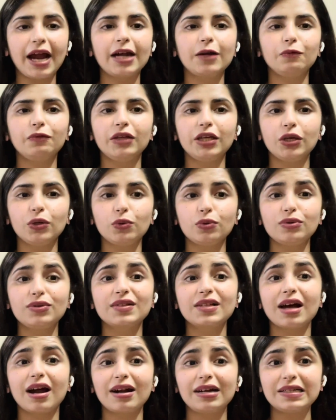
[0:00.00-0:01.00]
and we
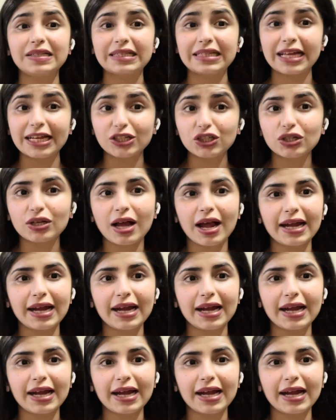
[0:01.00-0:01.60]
use RCH